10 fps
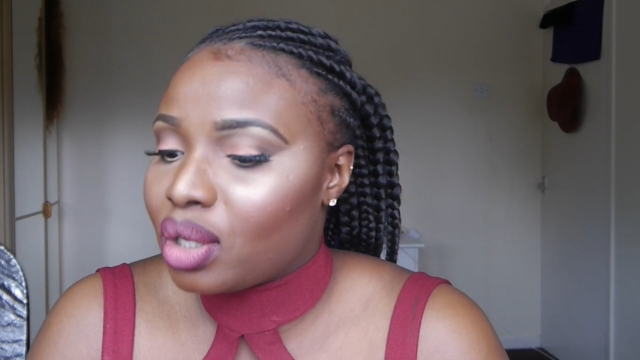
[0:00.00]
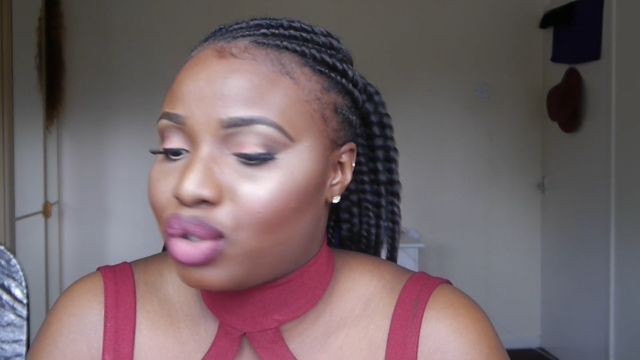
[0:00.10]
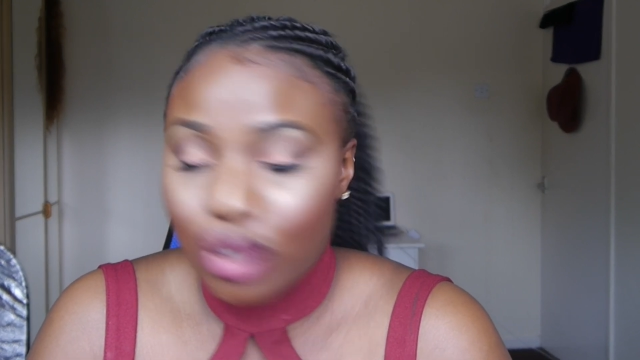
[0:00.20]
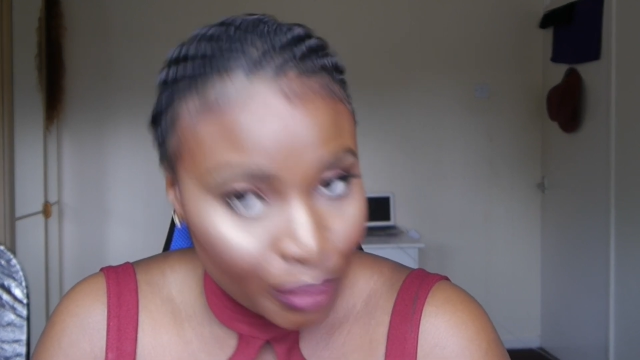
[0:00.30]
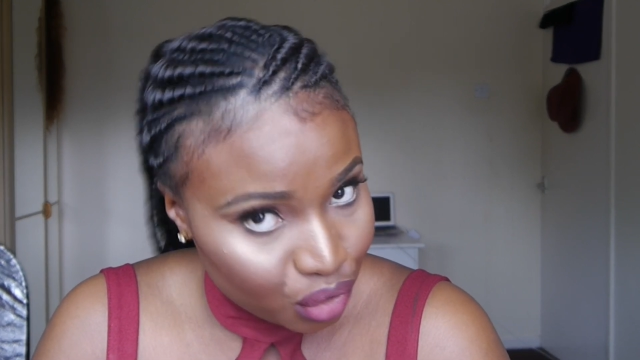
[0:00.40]

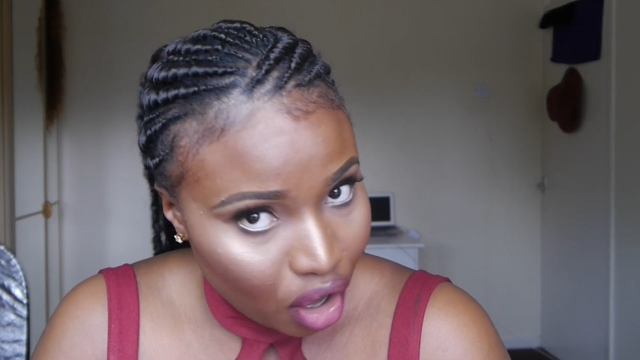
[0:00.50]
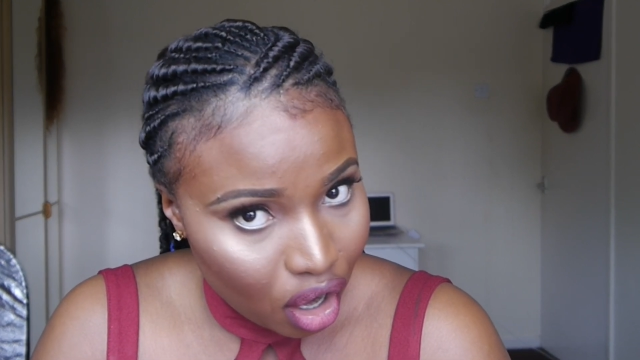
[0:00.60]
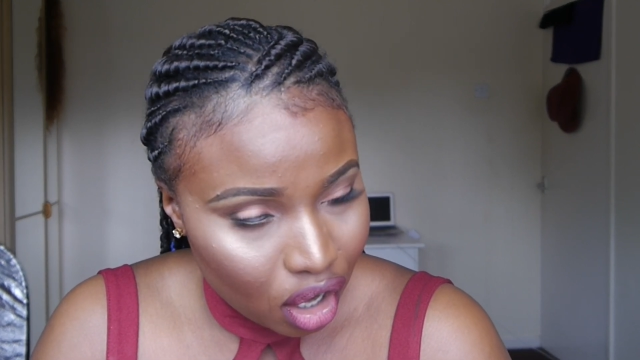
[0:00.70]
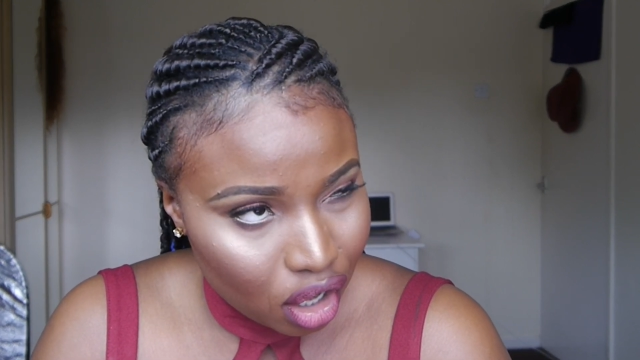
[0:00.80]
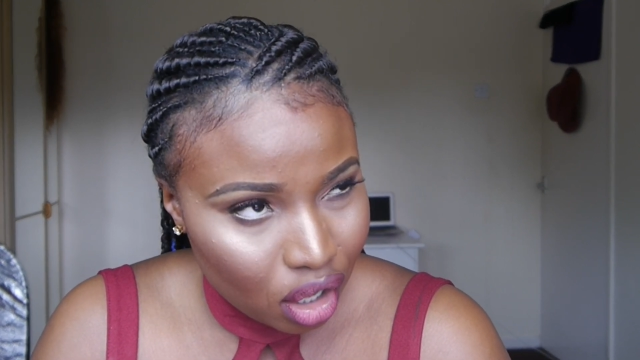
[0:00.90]

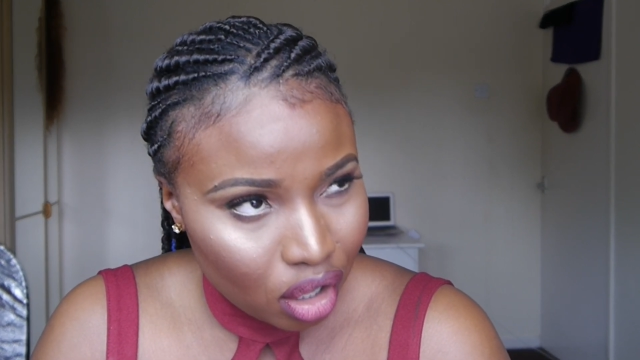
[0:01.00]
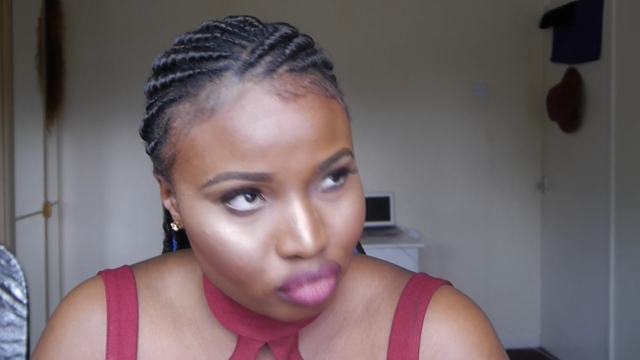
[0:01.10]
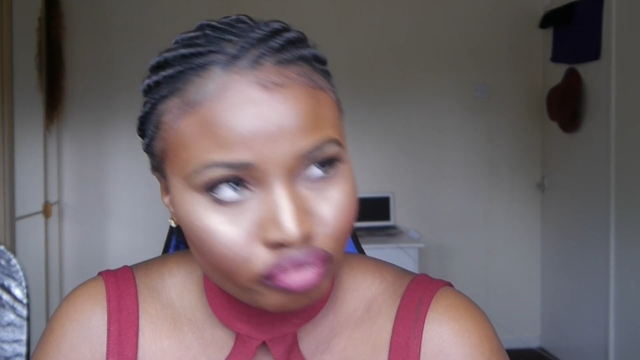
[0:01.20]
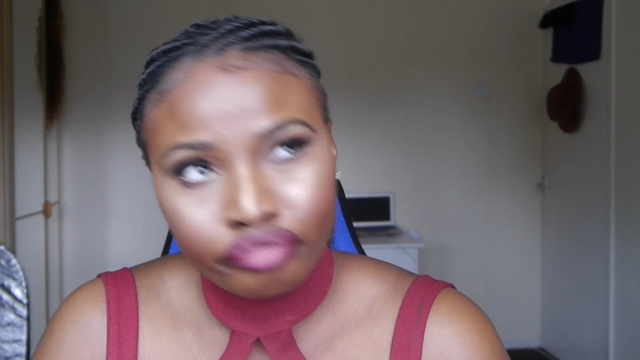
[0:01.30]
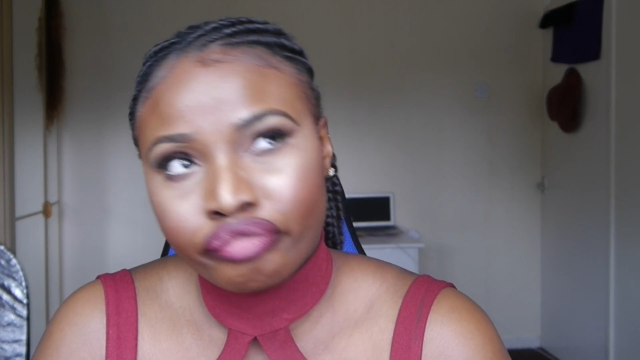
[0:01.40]
Superdrug,
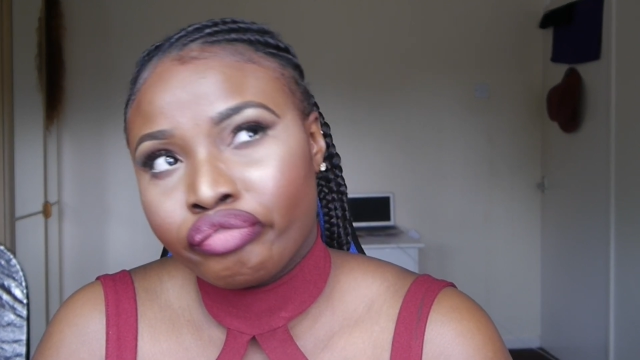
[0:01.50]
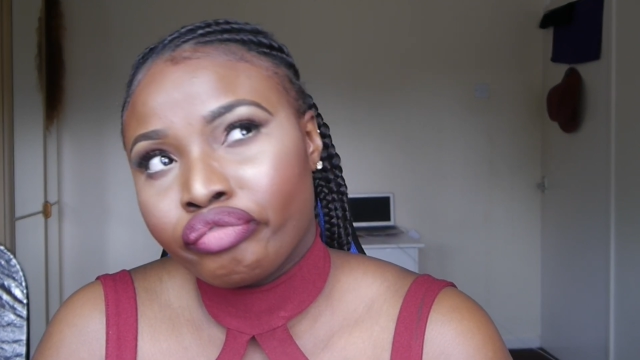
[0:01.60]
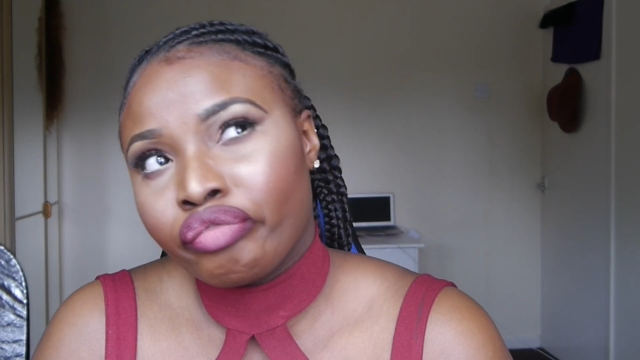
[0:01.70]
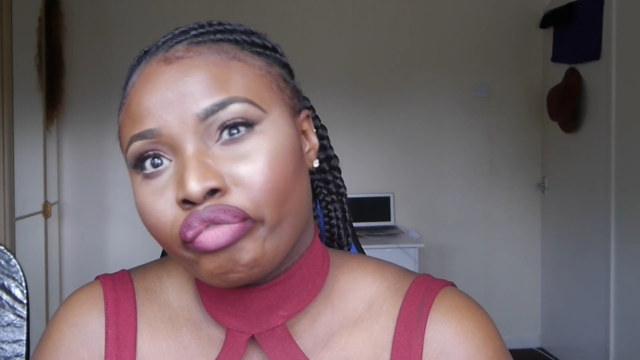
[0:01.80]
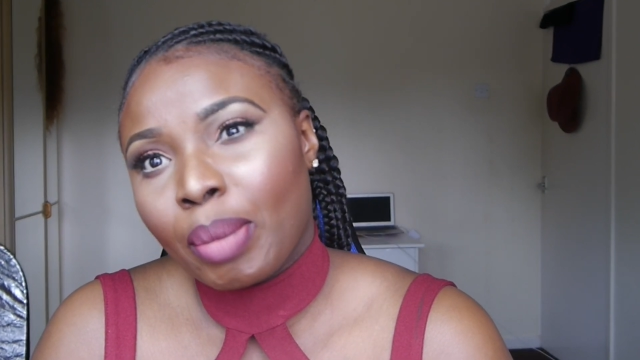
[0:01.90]

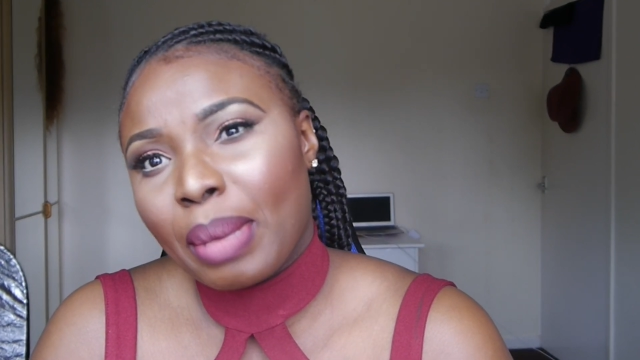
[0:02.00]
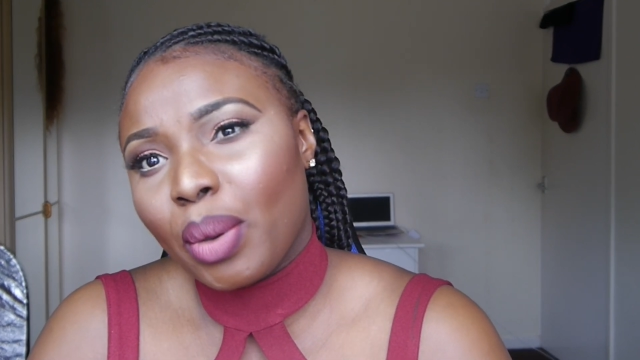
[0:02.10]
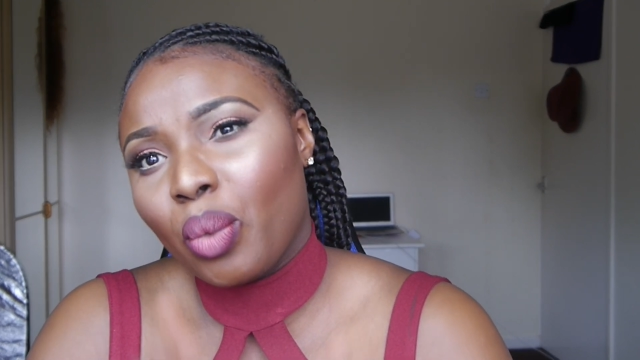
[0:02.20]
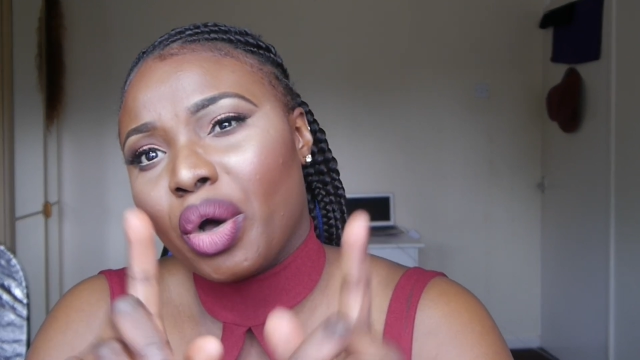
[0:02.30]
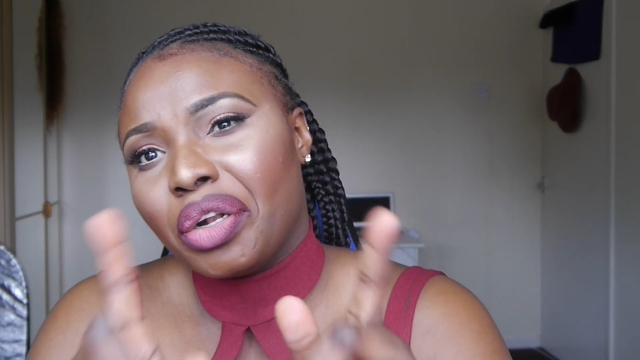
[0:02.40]

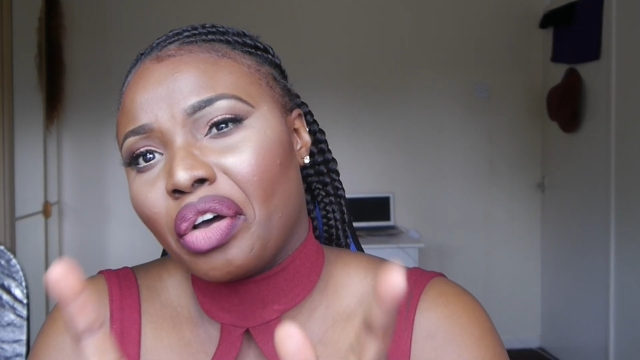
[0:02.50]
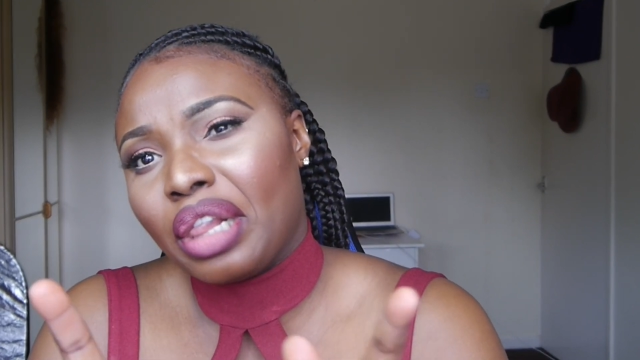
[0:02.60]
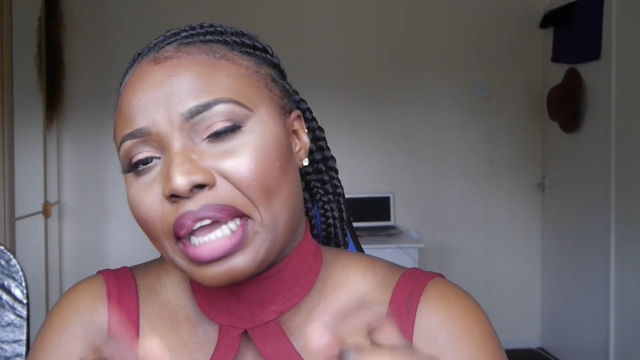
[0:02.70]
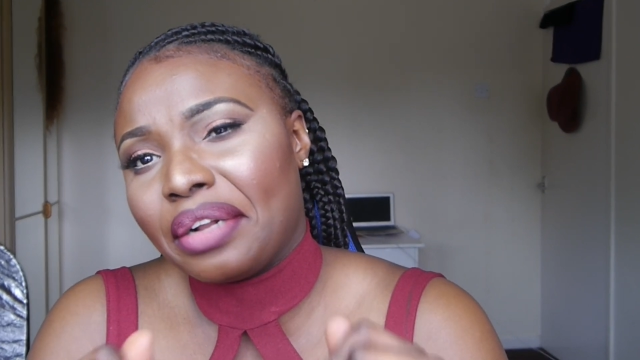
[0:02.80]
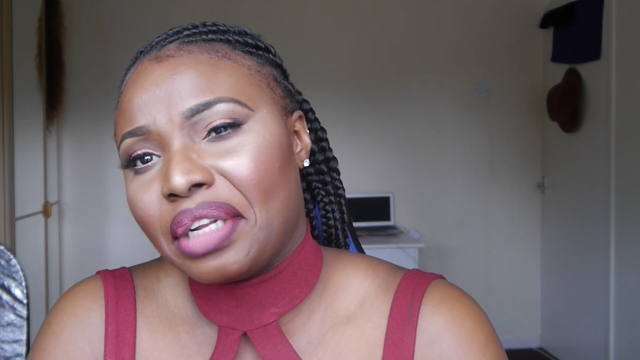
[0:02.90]
maybe one
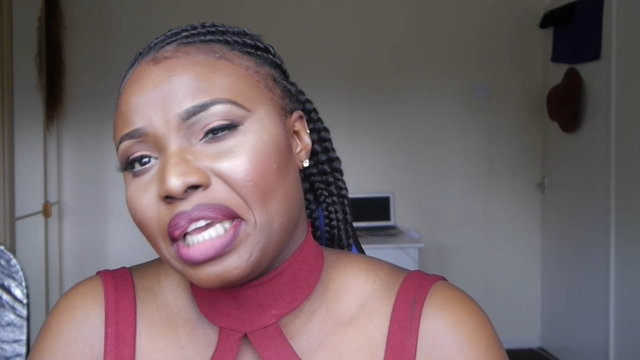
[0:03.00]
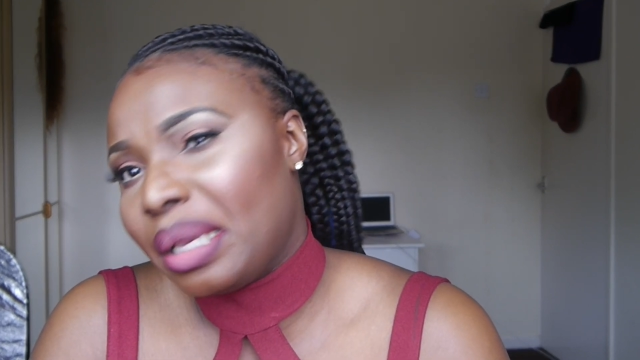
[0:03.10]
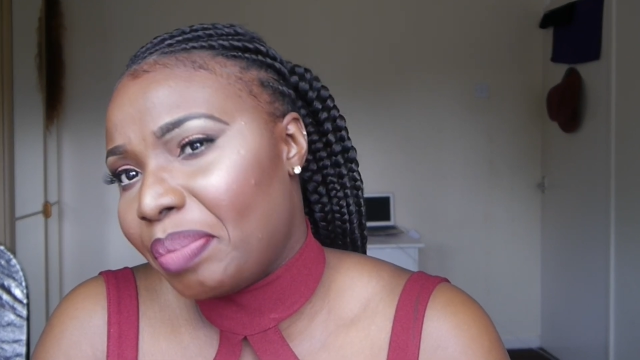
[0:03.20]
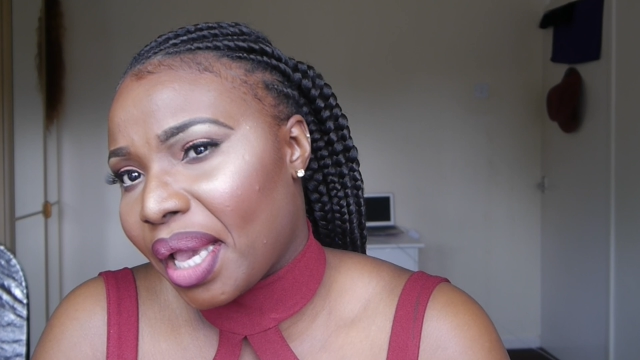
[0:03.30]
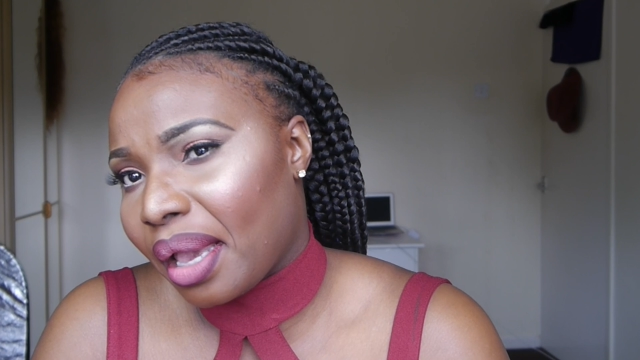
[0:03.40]
online on
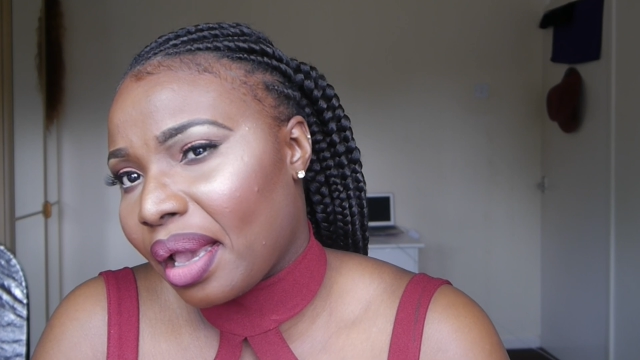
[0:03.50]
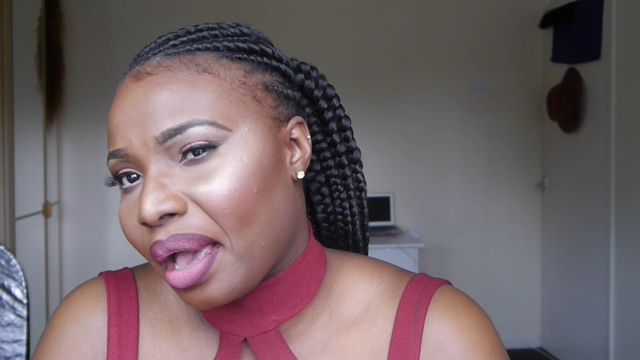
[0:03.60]
eBay.